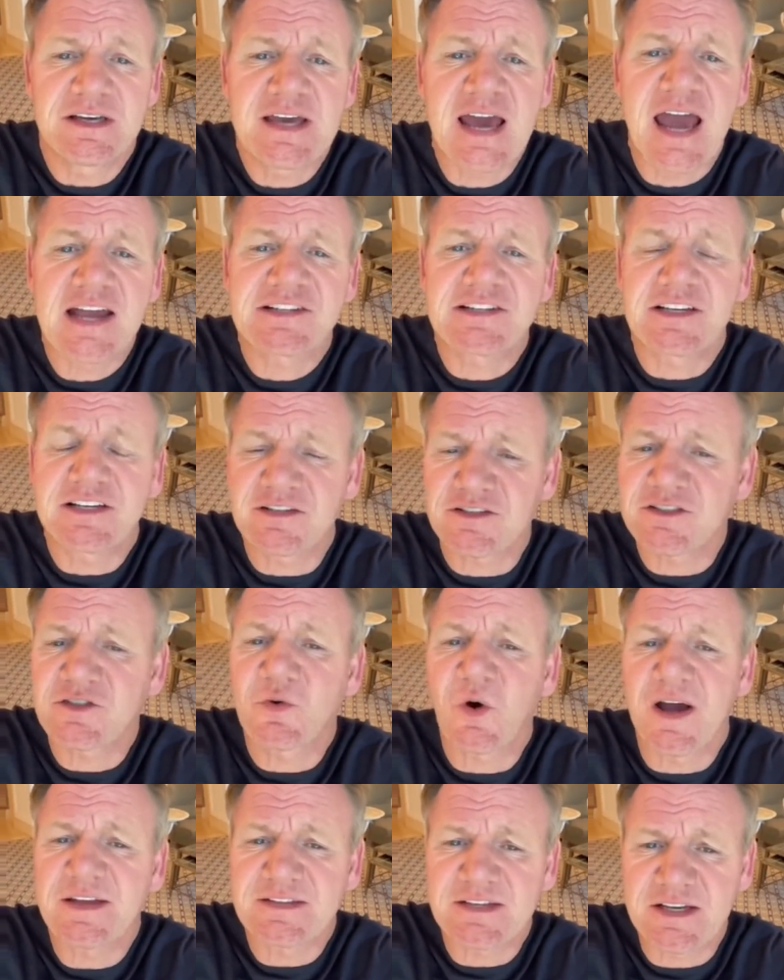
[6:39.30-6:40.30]
actually looks
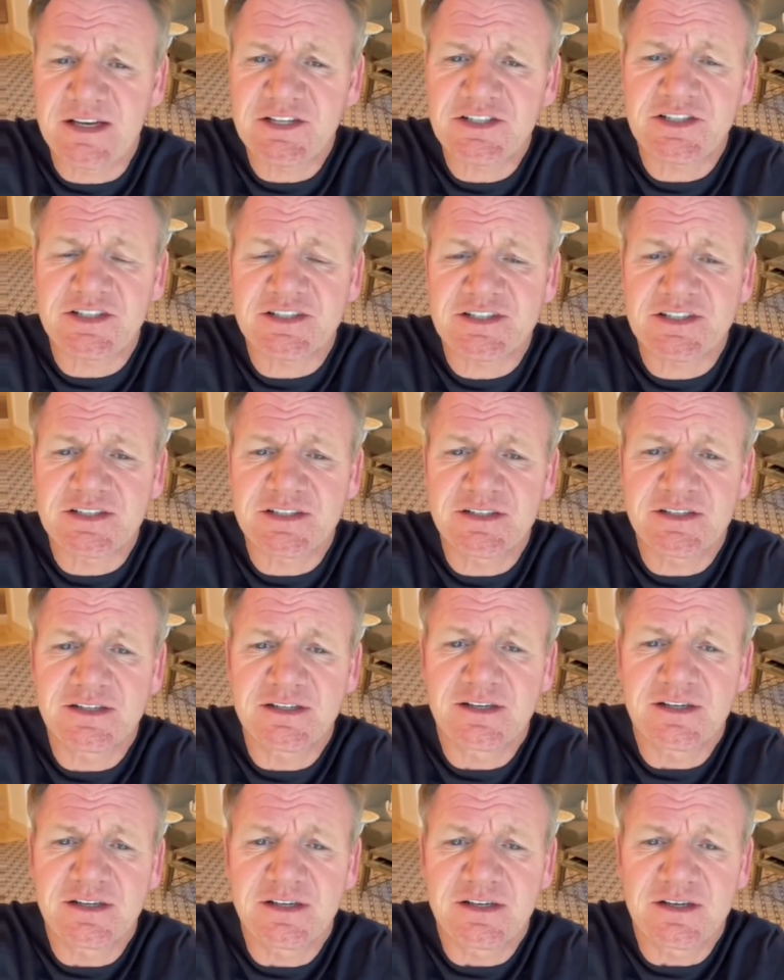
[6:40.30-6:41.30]
quite delicious. Chocolate
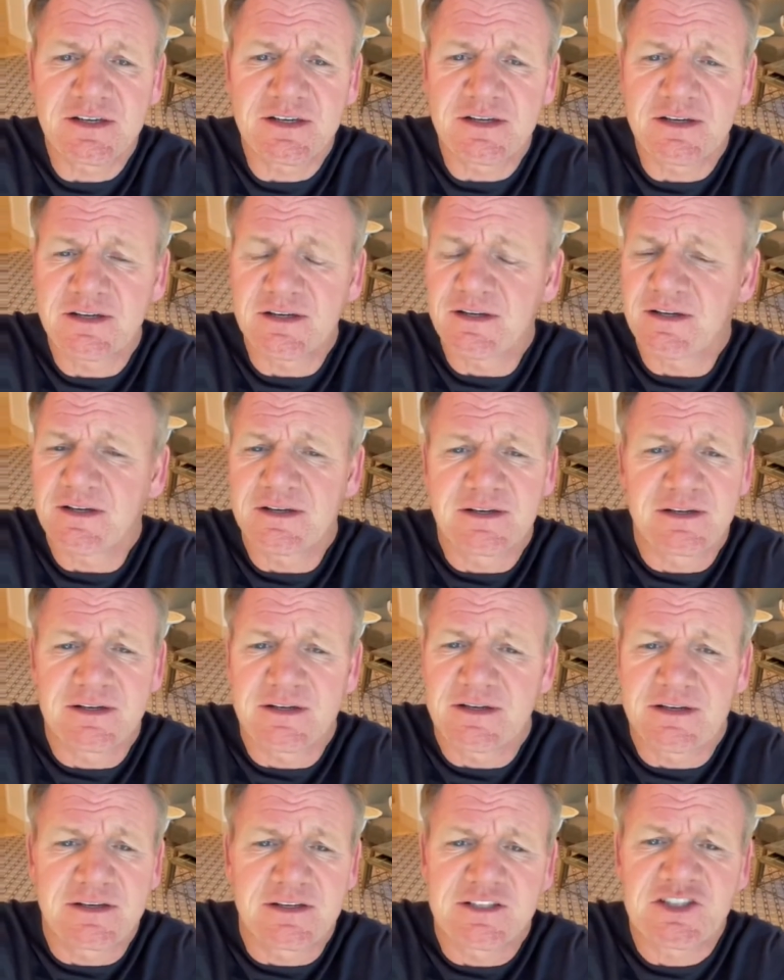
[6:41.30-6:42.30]
gravy.
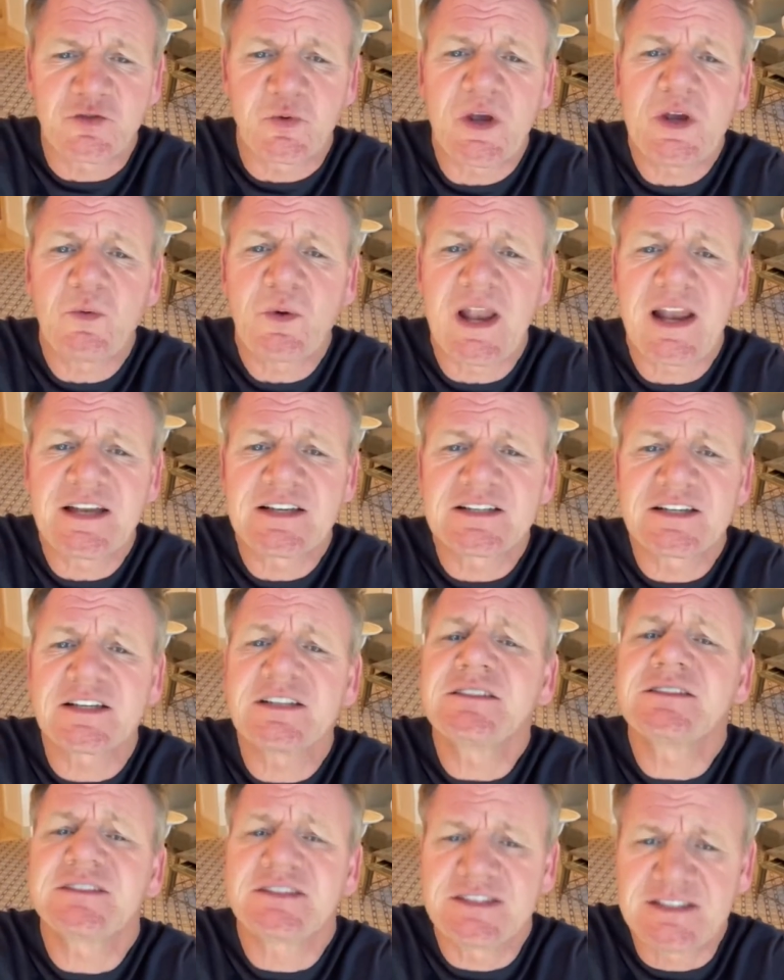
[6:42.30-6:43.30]
Sweet
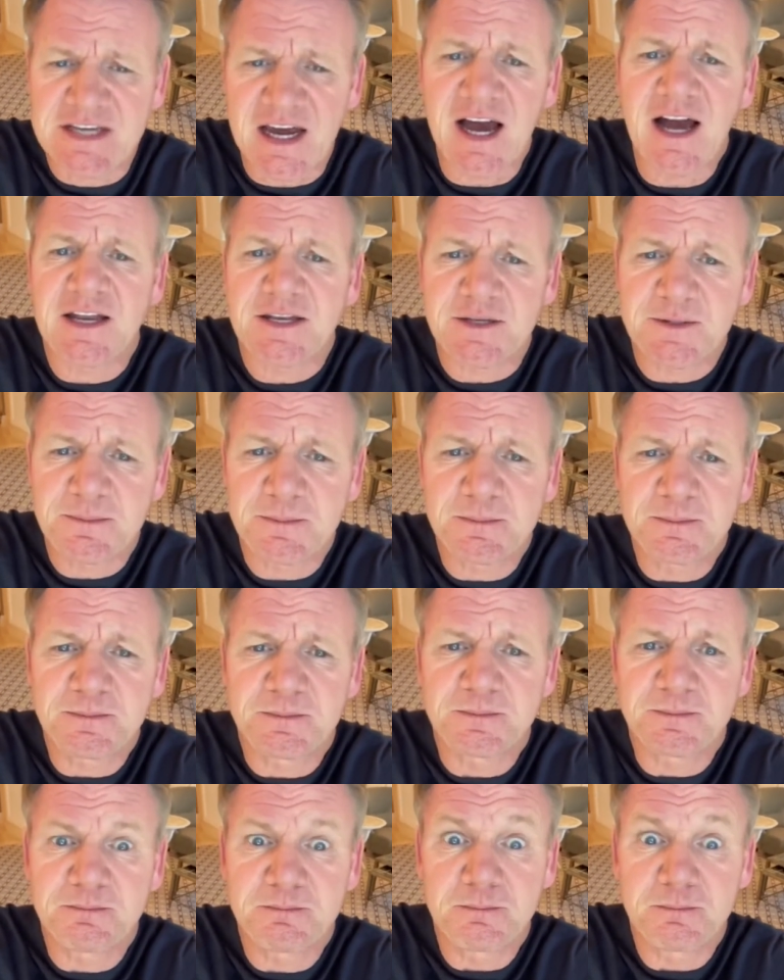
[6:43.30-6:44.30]
Wellington, done. And
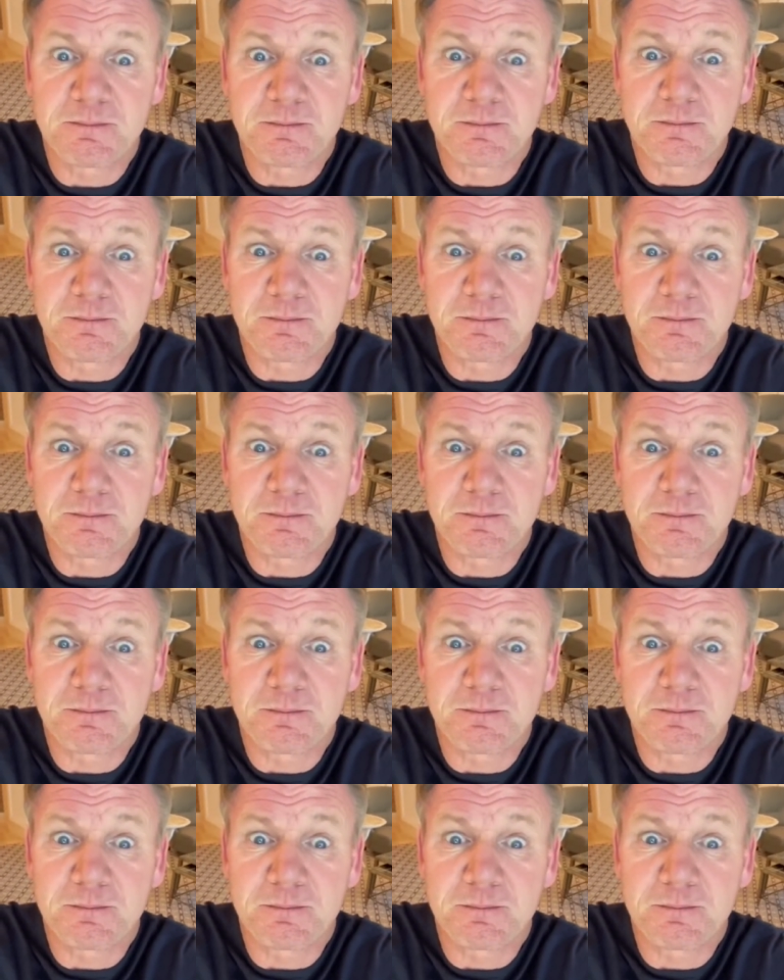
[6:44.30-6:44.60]
enjoy.